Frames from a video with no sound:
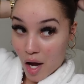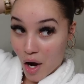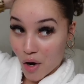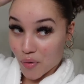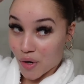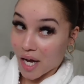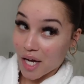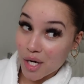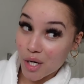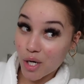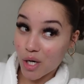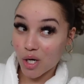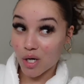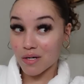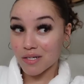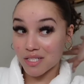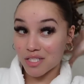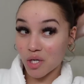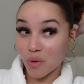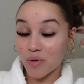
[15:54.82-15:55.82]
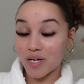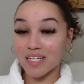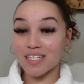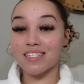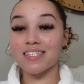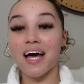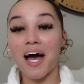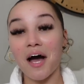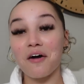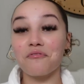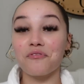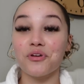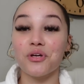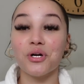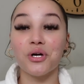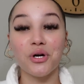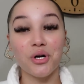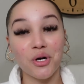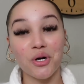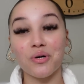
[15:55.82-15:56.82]
all right girl so it is time for
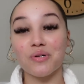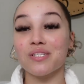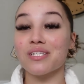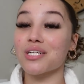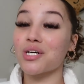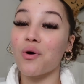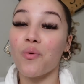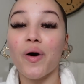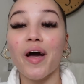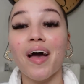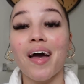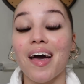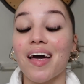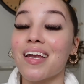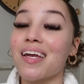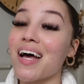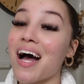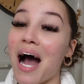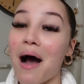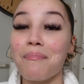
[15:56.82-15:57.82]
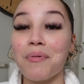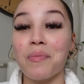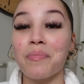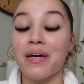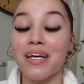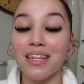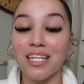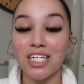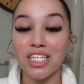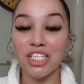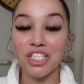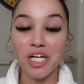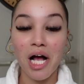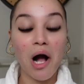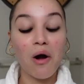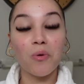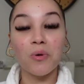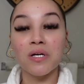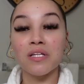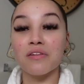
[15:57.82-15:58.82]
your girl to go ahead and hop up in the
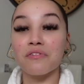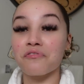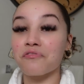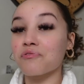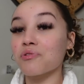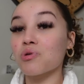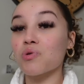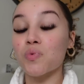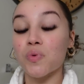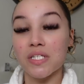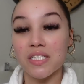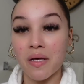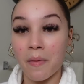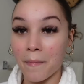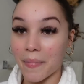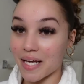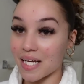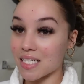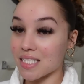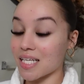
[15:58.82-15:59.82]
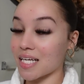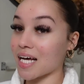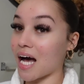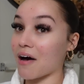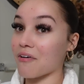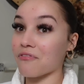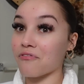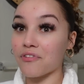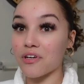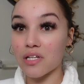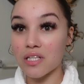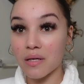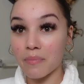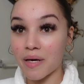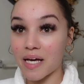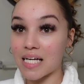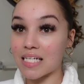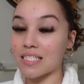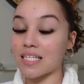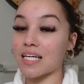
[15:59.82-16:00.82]
shower the food was amazing i feel
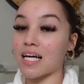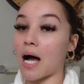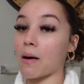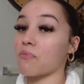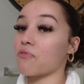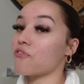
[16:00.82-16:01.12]
amazing i'm